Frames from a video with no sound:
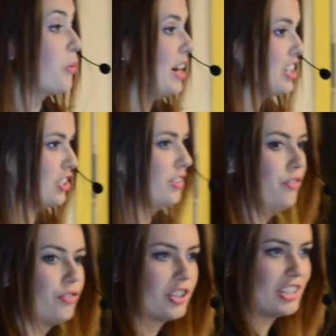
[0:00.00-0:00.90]

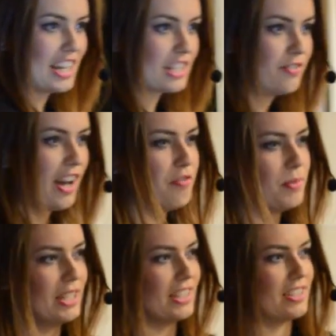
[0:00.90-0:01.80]
question for the next 5
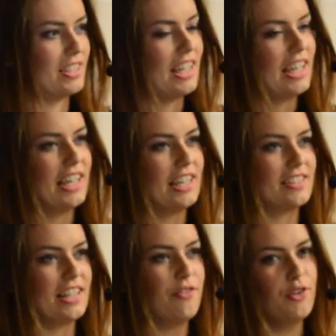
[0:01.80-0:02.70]
minutes
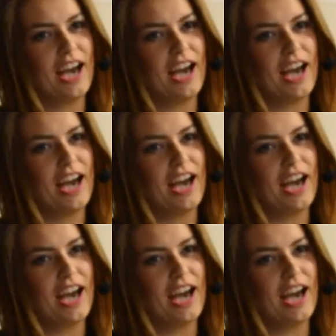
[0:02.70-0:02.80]
is, if you